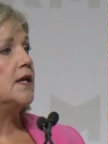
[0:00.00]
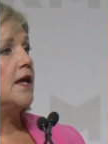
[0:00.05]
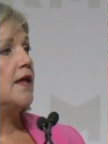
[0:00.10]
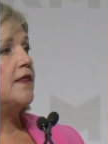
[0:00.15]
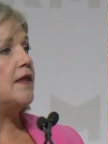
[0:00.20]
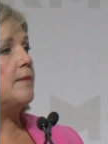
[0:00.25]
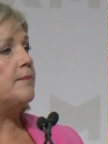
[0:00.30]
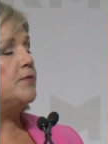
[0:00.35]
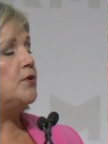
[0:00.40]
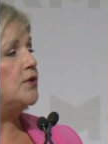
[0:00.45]

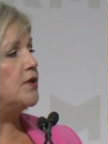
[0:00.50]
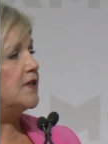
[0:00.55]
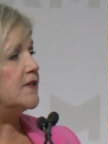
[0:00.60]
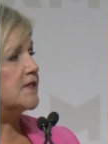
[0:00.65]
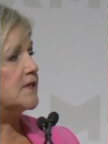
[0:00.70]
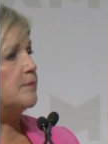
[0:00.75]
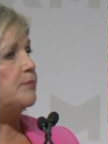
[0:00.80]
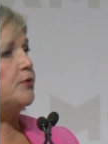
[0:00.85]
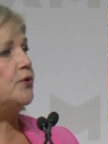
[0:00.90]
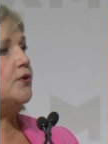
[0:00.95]
that
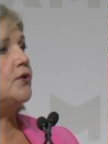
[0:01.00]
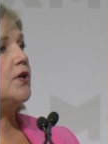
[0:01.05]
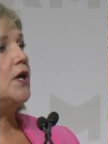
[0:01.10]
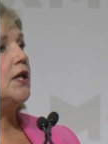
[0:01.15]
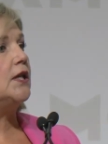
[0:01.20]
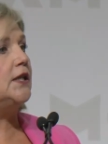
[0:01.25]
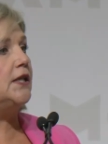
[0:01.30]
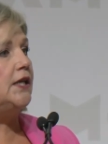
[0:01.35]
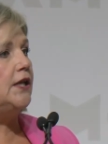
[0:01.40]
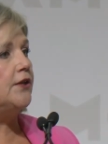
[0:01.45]
municipal
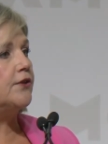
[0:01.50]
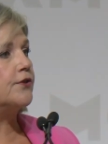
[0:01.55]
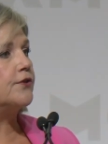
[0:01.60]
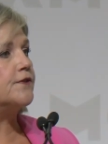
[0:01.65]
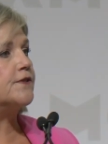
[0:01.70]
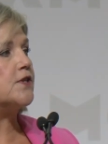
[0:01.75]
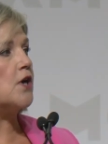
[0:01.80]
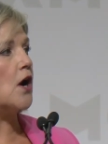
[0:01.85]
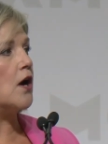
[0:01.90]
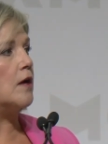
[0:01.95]

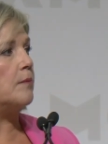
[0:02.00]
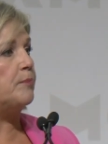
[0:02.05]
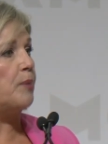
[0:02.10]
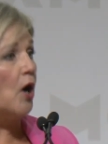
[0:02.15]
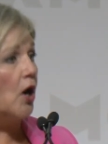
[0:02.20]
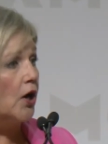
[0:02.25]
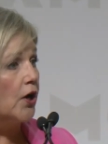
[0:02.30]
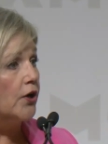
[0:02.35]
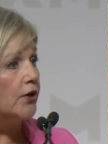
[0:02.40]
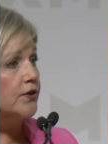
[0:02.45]
leaders are
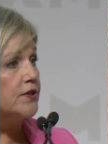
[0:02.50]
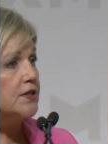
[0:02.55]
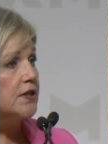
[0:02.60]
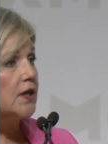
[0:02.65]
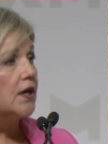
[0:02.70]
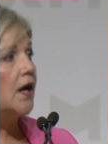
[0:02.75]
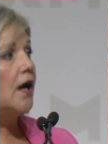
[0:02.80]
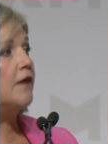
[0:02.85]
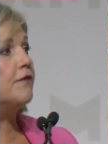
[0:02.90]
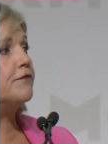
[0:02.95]
part
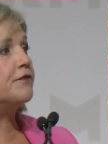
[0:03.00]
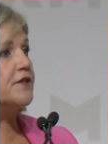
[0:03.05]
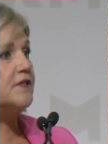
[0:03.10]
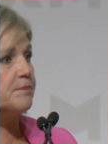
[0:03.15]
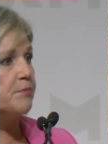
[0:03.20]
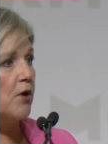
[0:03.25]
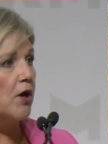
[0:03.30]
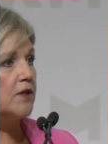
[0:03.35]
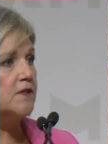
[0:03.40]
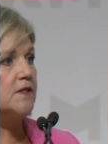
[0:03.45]
of
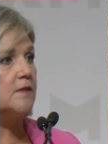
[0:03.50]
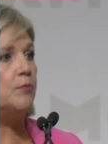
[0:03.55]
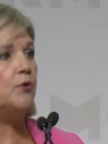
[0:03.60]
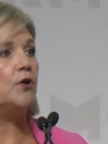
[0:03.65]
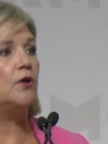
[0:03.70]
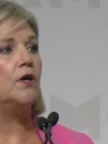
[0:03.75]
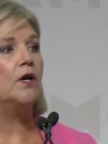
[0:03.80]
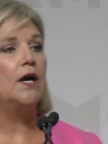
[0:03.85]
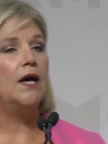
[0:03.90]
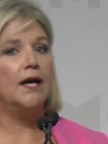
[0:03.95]

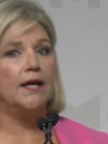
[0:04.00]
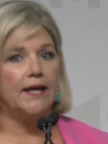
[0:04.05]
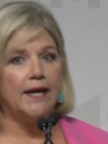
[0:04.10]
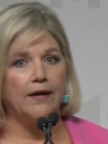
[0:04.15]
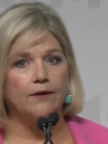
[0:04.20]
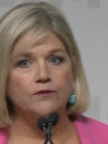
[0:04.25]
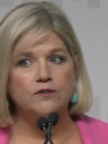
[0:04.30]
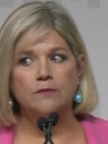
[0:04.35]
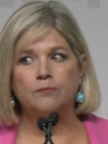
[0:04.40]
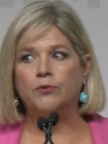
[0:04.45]
responsible,
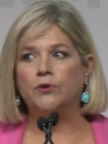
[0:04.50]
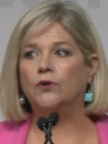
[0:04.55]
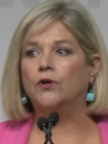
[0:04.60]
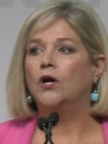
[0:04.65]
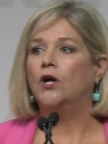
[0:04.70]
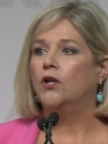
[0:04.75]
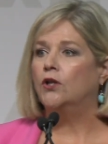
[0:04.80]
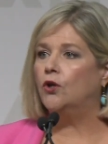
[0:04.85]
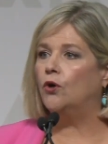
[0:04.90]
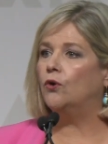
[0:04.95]
accountable
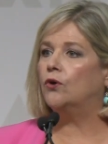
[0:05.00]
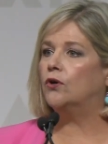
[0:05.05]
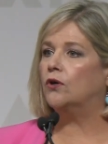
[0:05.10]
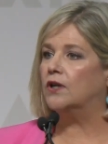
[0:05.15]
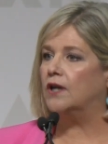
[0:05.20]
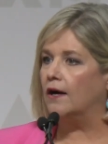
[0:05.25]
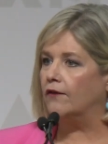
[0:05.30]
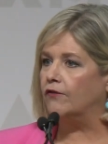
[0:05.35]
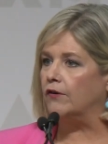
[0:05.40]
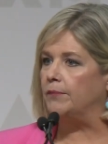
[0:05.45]
local
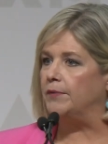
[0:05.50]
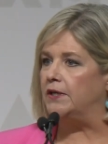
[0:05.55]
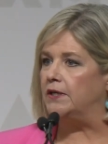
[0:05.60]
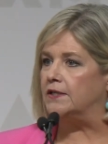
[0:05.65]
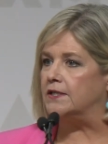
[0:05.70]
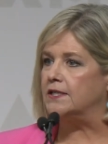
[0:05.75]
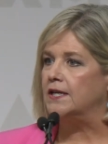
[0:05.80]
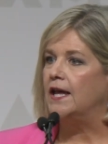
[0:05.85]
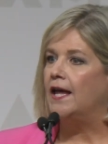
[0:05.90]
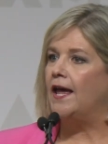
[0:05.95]
government,